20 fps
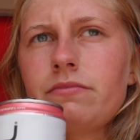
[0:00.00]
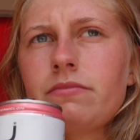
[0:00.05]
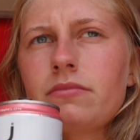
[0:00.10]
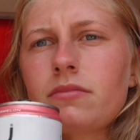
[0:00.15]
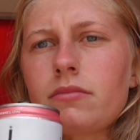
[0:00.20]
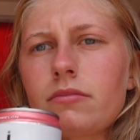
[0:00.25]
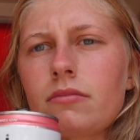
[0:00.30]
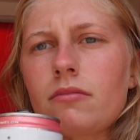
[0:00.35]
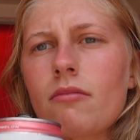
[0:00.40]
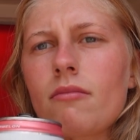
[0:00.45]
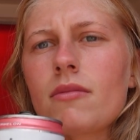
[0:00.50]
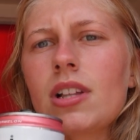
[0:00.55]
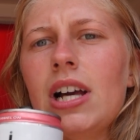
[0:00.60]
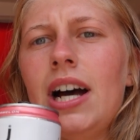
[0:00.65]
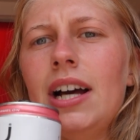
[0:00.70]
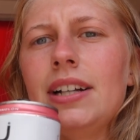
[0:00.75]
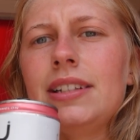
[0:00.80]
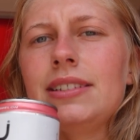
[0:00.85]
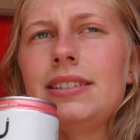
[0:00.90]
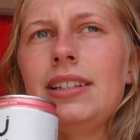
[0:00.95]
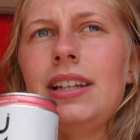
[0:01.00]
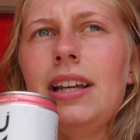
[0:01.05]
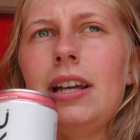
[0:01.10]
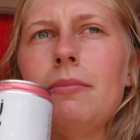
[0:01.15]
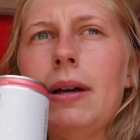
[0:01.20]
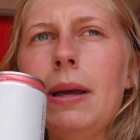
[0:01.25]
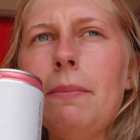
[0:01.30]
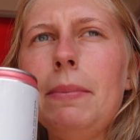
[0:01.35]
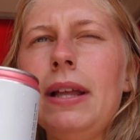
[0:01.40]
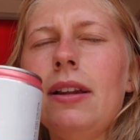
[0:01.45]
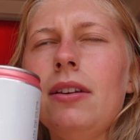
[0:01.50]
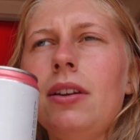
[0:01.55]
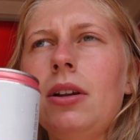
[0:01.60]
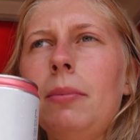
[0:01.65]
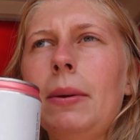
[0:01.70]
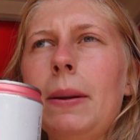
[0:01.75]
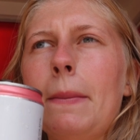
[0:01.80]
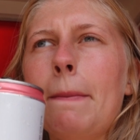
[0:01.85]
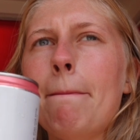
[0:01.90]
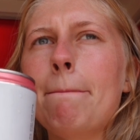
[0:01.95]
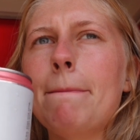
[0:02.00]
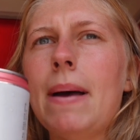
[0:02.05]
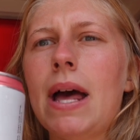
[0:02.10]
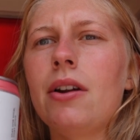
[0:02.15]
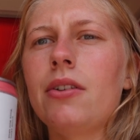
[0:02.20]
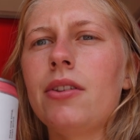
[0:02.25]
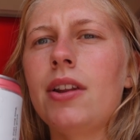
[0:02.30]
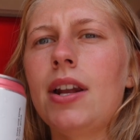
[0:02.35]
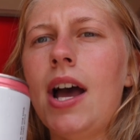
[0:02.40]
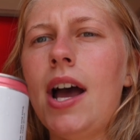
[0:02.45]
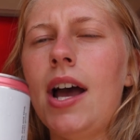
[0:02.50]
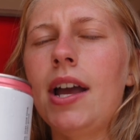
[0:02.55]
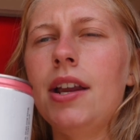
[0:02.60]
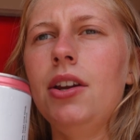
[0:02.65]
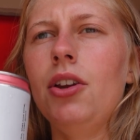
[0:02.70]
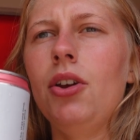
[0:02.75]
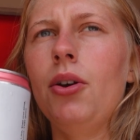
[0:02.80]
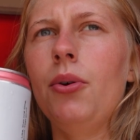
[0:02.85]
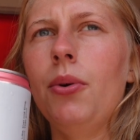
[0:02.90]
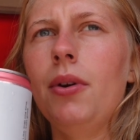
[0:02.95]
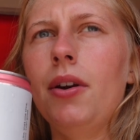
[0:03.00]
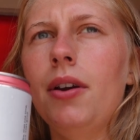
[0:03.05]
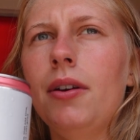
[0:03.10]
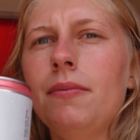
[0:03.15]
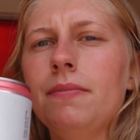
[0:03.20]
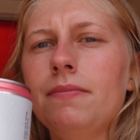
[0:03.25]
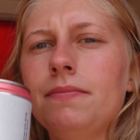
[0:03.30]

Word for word: Honestly, it might be a little bit better than High Noon.